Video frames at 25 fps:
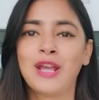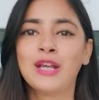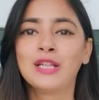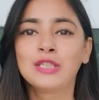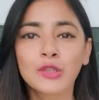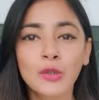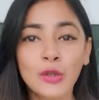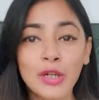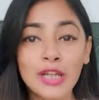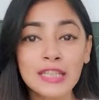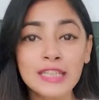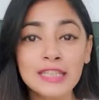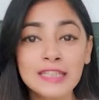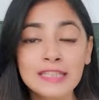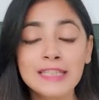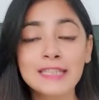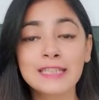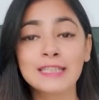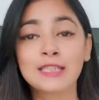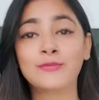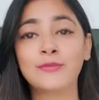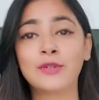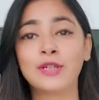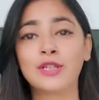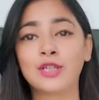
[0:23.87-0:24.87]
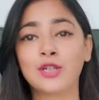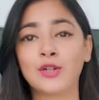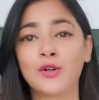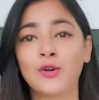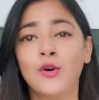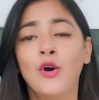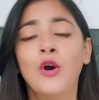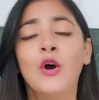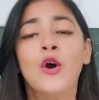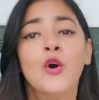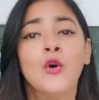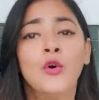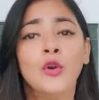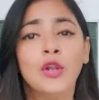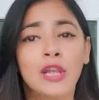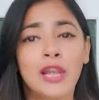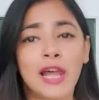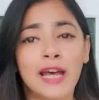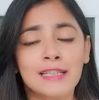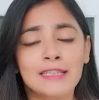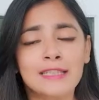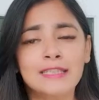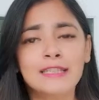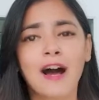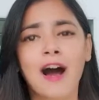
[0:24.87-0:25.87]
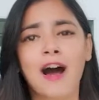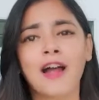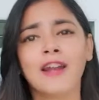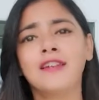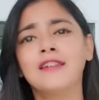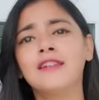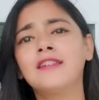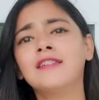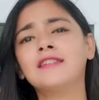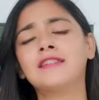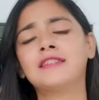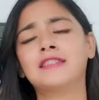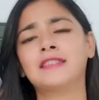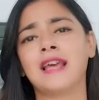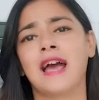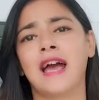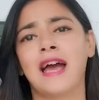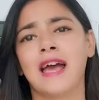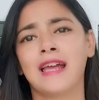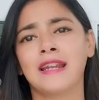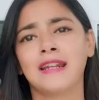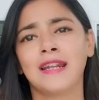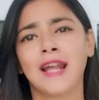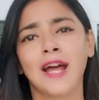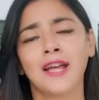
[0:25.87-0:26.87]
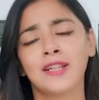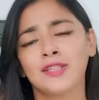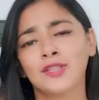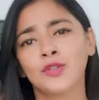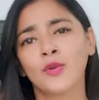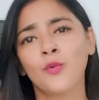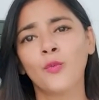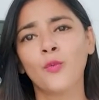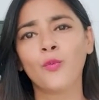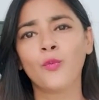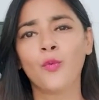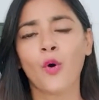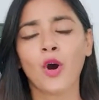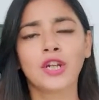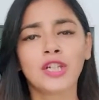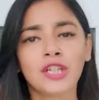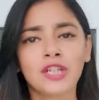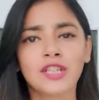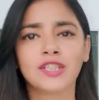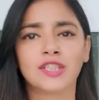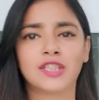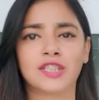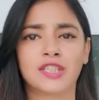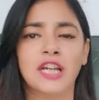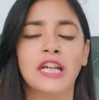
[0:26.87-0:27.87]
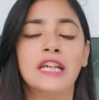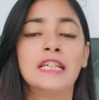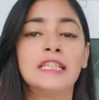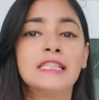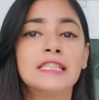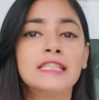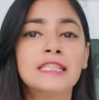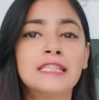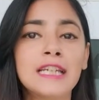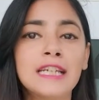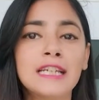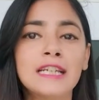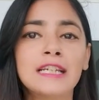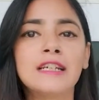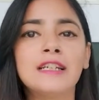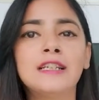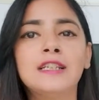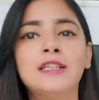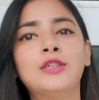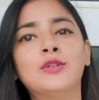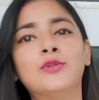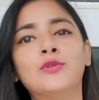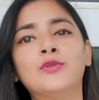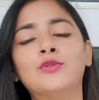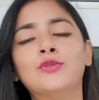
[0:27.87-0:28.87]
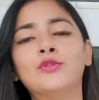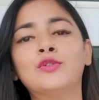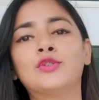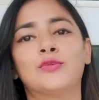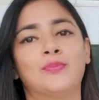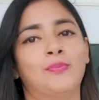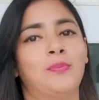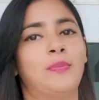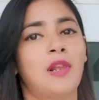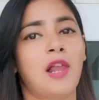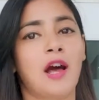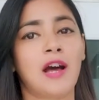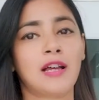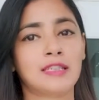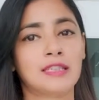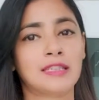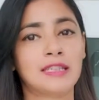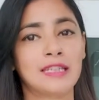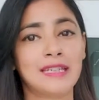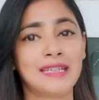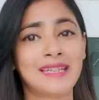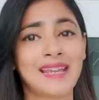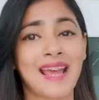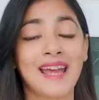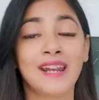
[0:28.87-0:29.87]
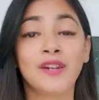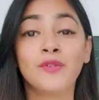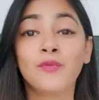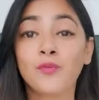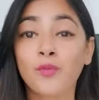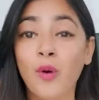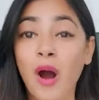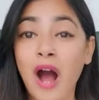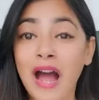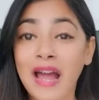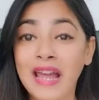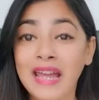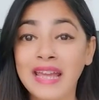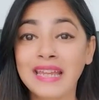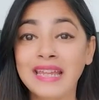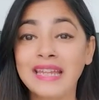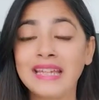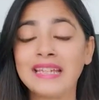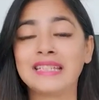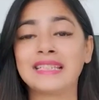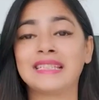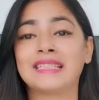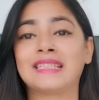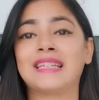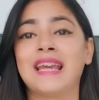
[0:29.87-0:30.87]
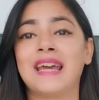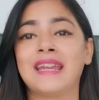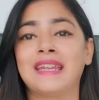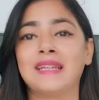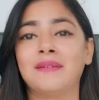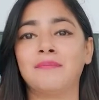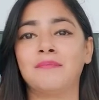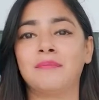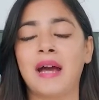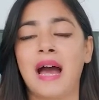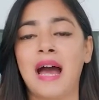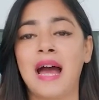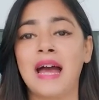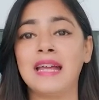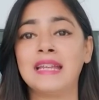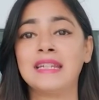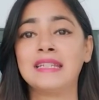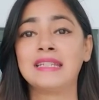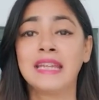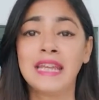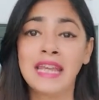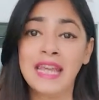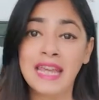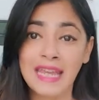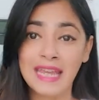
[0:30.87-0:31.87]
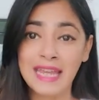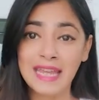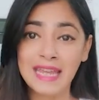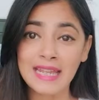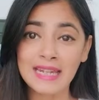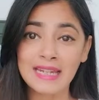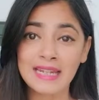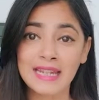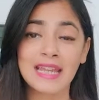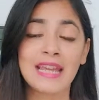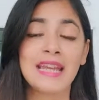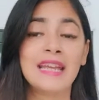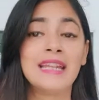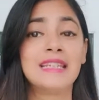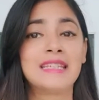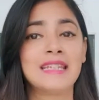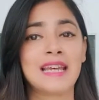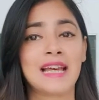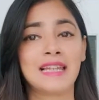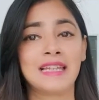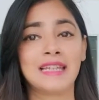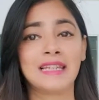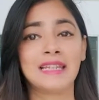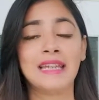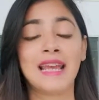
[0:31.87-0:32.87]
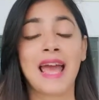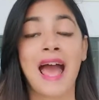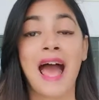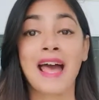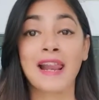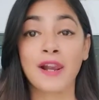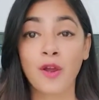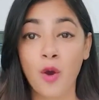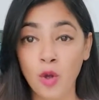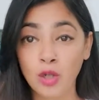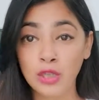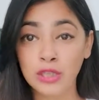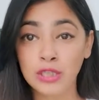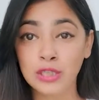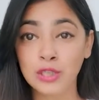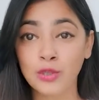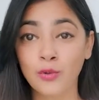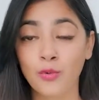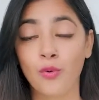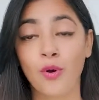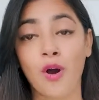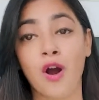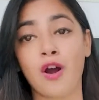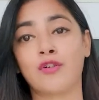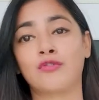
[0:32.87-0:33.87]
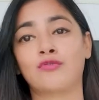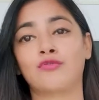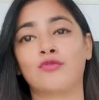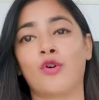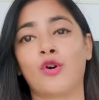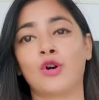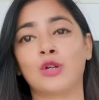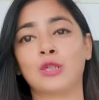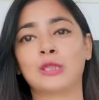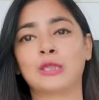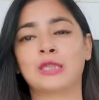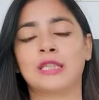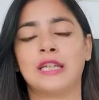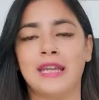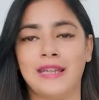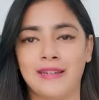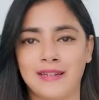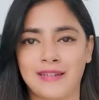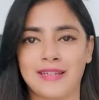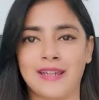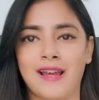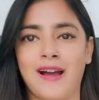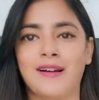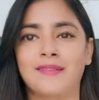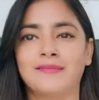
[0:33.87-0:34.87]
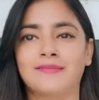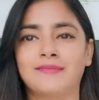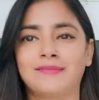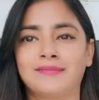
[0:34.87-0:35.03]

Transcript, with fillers: So in this video, let's understand as to what is single-use plastic and why it is getting banned in Delhi and also across India.